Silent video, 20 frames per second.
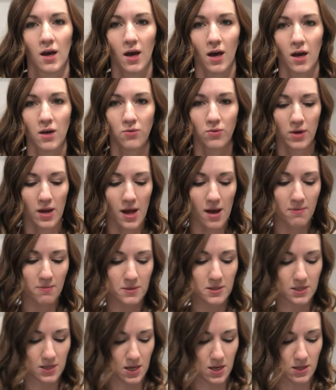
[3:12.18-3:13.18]
And what
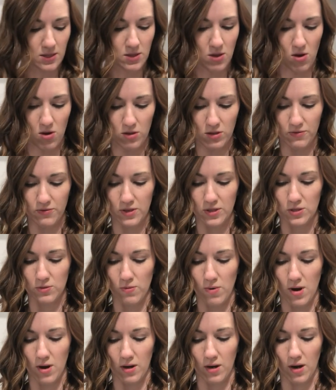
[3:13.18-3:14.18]
happens is all of this
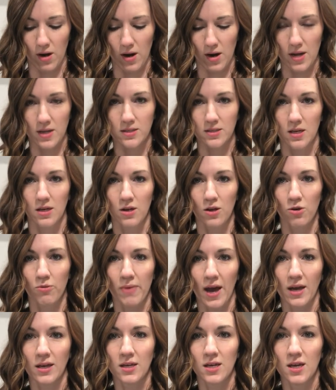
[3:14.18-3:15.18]
water is going to go
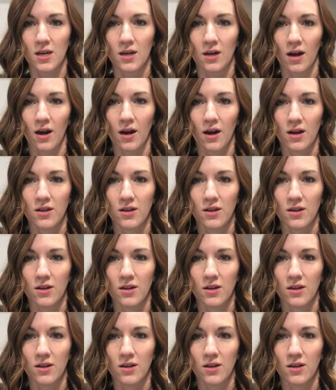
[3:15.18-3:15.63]
back here,